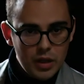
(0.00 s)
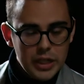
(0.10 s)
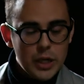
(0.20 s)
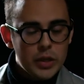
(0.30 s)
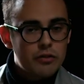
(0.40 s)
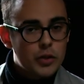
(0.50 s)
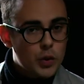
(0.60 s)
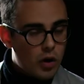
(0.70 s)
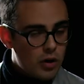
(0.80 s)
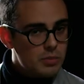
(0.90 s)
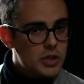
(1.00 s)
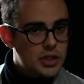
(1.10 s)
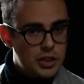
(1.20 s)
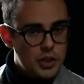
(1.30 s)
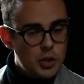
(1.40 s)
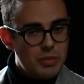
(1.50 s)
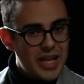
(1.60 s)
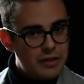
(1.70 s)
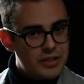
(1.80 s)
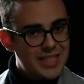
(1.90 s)
Now, if you are a musician, you may
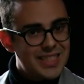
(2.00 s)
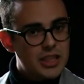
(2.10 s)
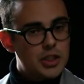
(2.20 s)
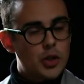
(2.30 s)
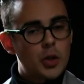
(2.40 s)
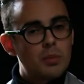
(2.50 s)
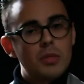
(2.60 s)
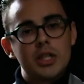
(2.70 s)
have seen the term